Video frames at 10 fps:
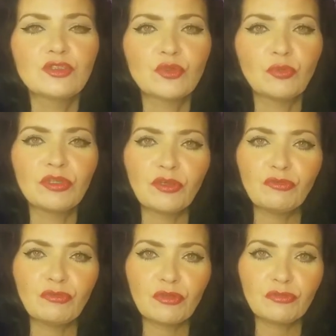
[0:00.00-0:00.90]
So
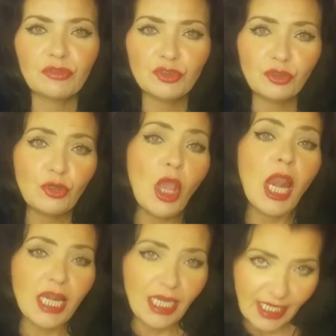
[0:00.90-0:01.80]
without further ado,
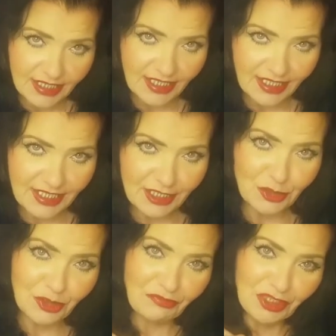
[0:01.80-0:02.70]
let's get
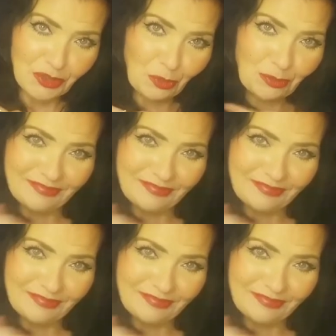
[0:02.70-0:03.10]
into the video.